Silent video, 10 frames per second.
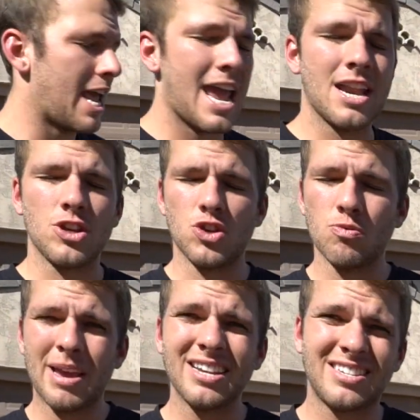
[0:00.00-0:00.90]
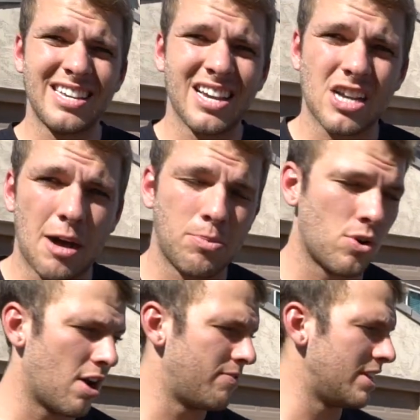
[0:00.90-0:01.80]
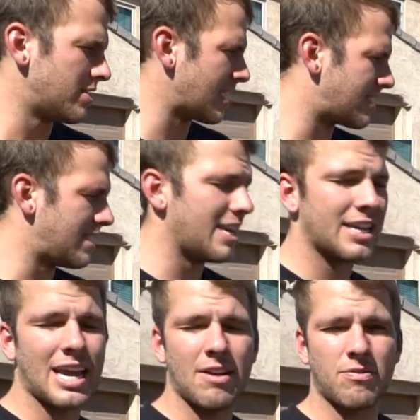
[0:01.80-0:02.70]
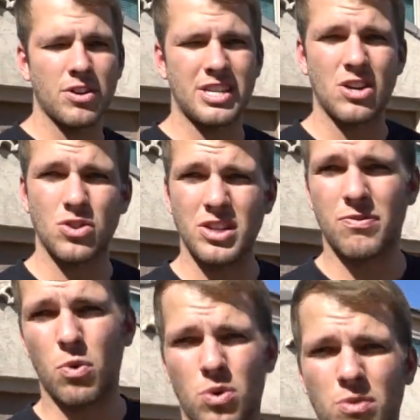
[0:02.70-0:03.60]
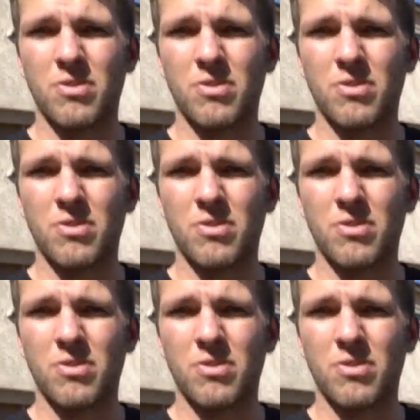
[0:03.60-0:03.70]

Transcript: And you may see a couple of these extended cab Frontiers or these 4-door